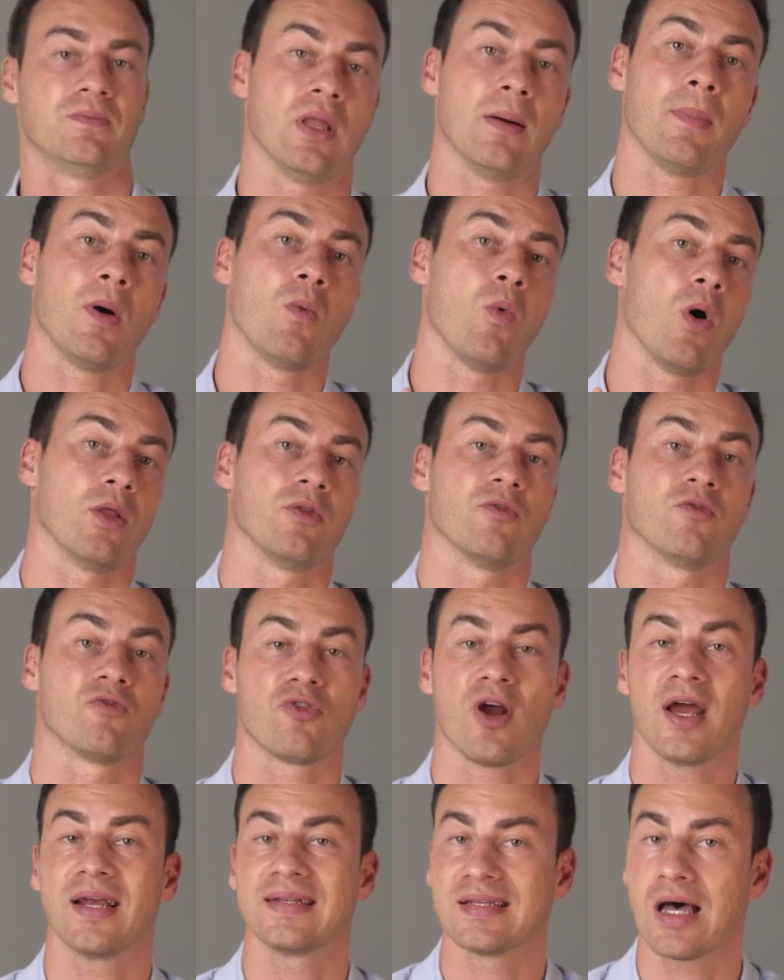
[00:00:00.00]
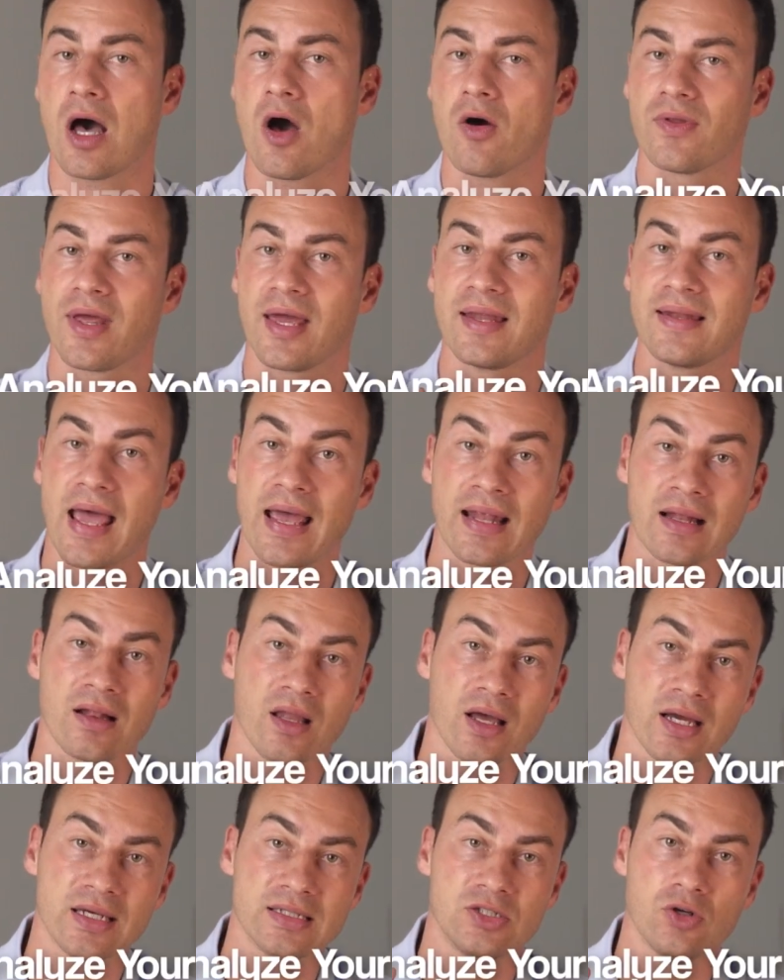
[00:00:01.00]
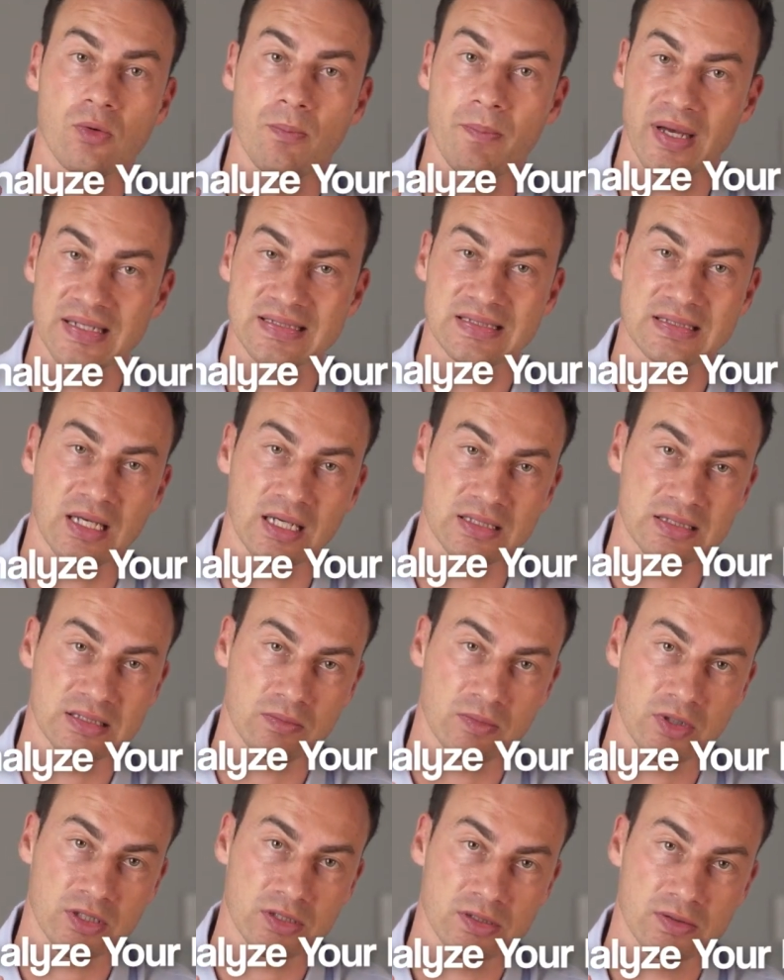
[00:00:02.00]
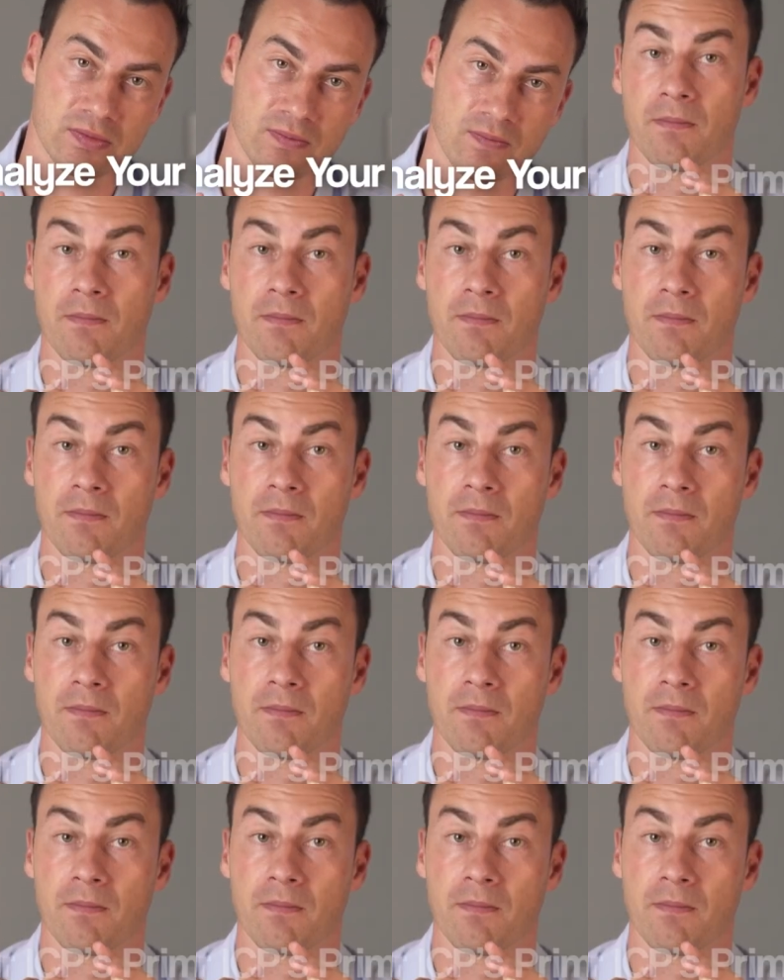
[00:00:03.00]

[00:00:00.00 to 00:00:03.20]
Number 1, write down and analyze your best customers.